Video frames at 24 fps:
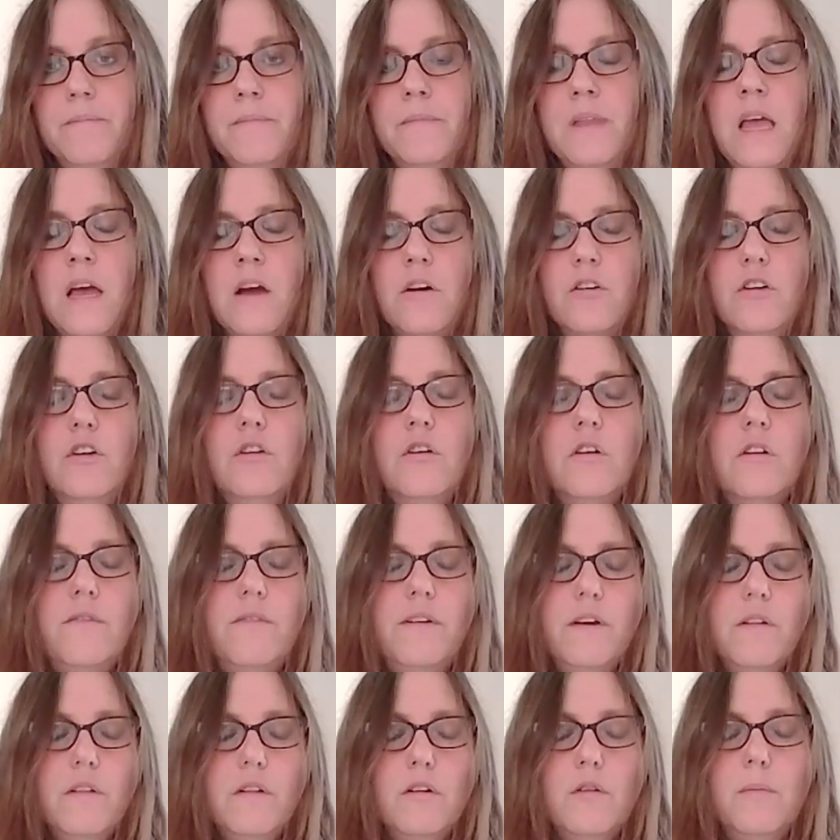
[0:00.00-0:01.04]
Now, you could
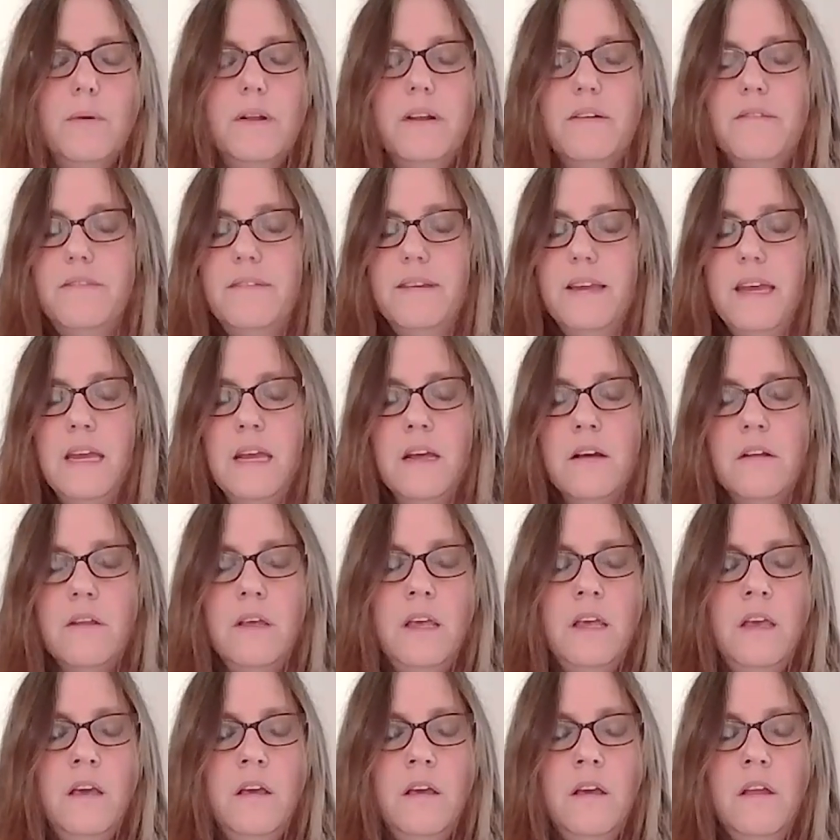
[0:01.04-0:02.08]
feel a little bit of
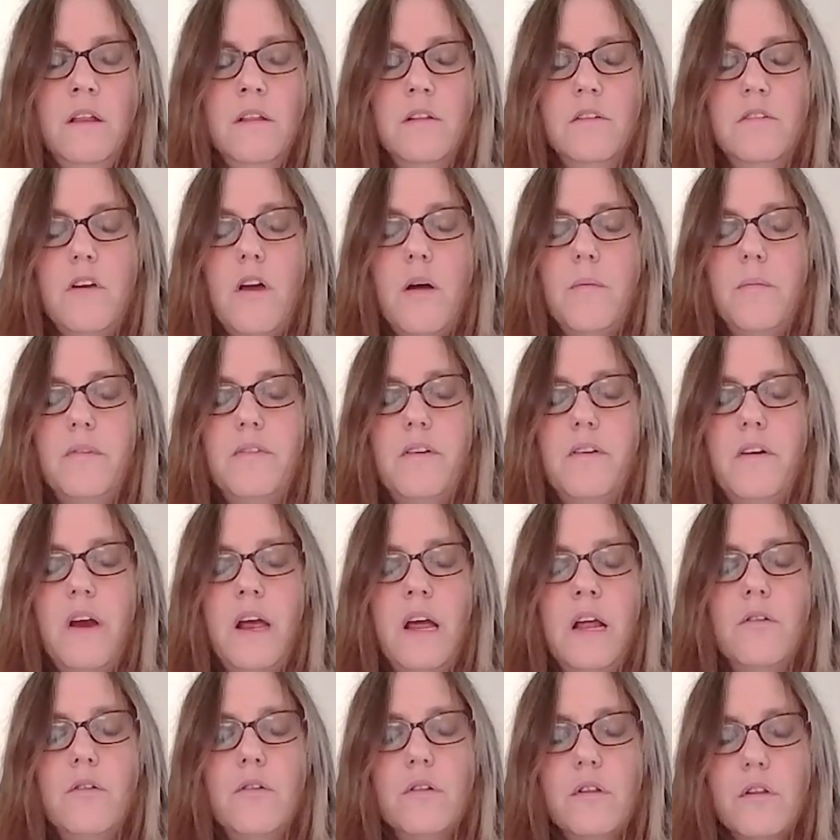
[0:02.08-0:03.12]
tingling on the top of your
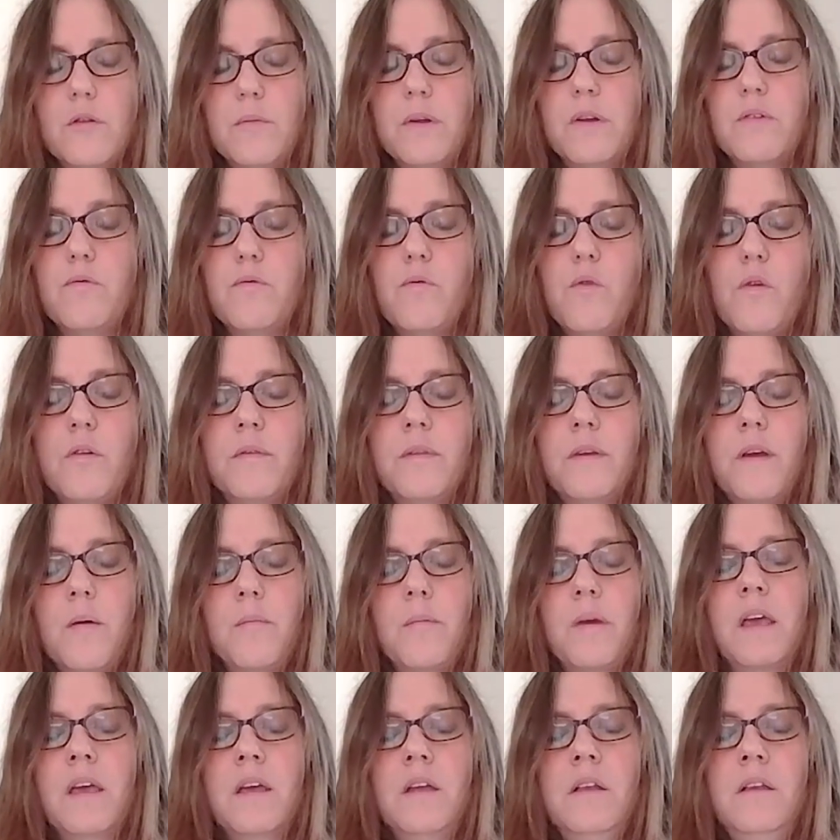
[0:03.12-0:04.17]
head or a little bit of warmth
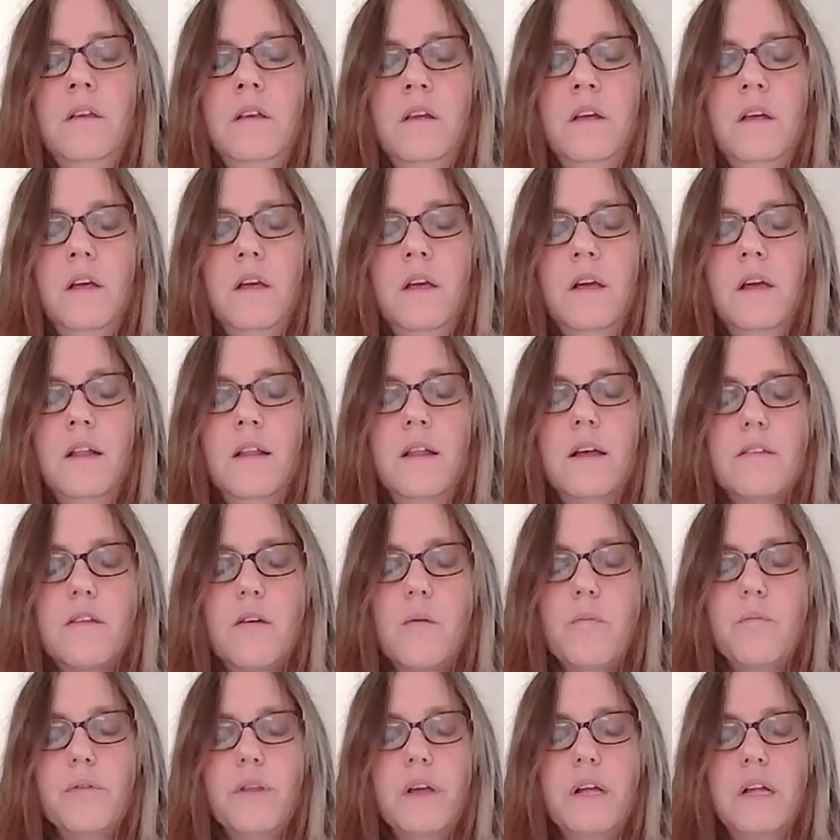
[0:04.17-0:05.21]
coming in. That's
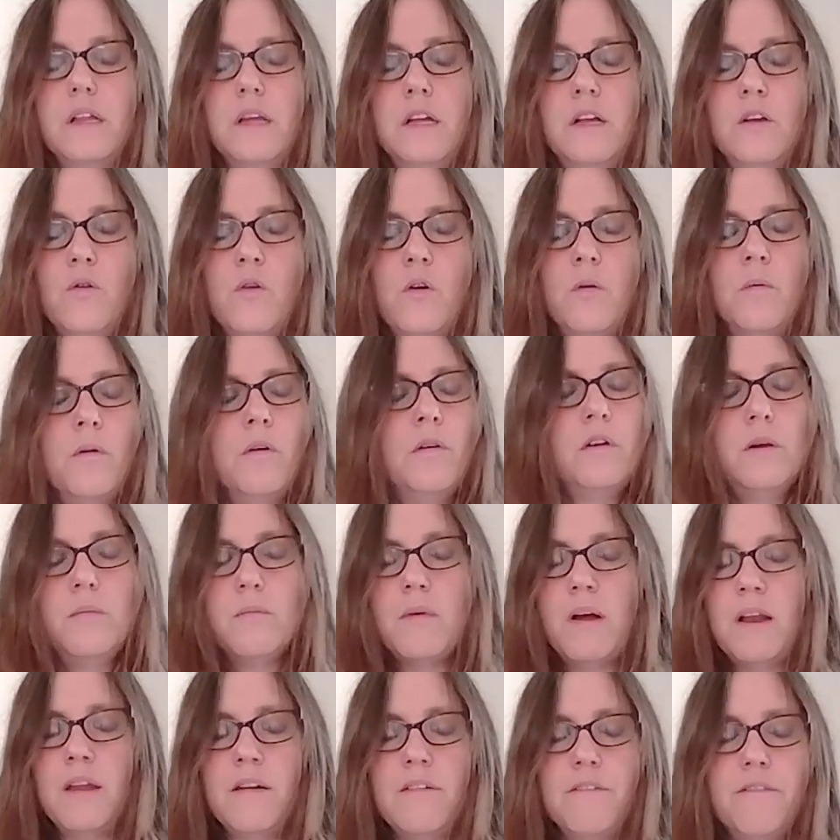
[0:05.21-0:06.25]
completely normal. You
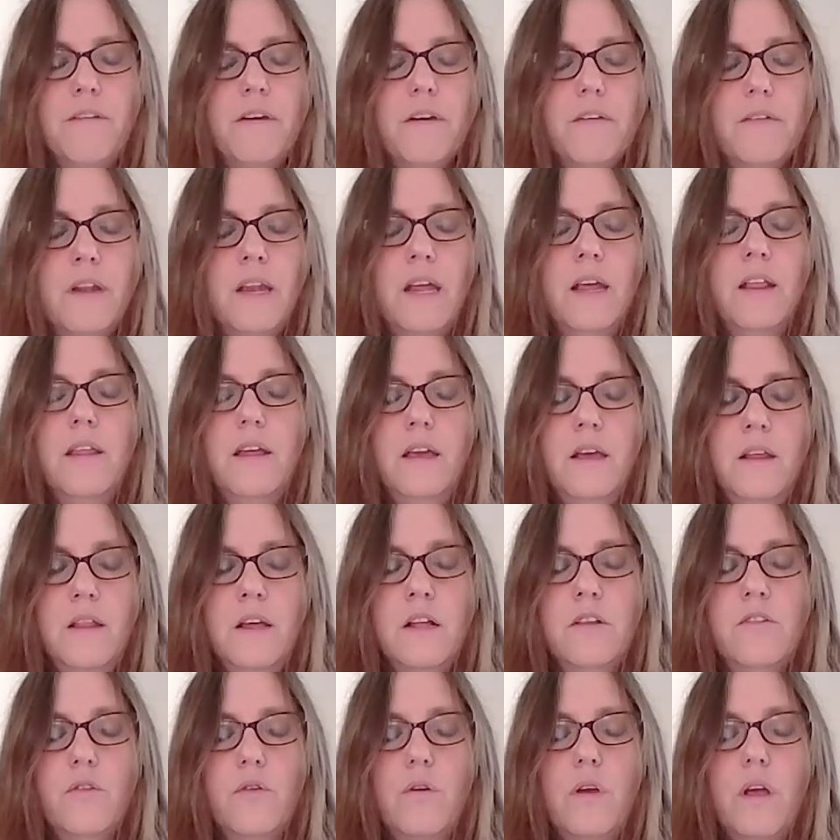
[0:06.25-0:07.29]
might not feel anything, and
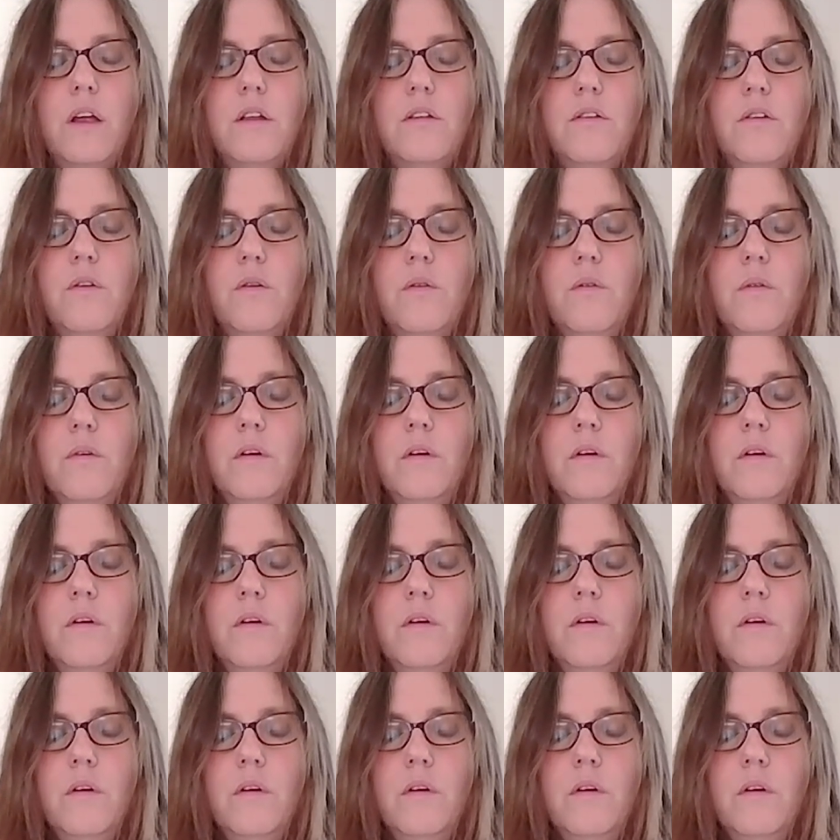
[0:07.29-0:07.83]
that's okay too.